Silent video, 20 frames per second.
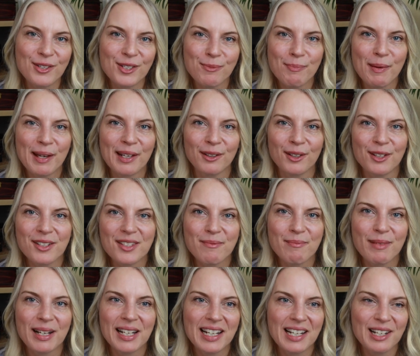to spend lots of
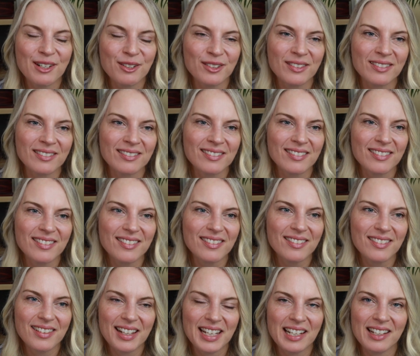money on
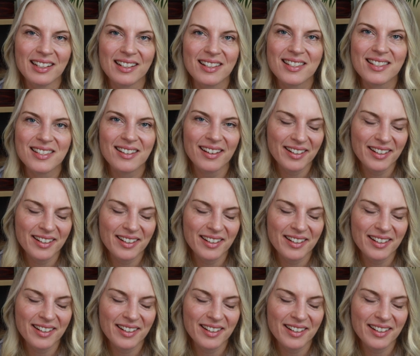things?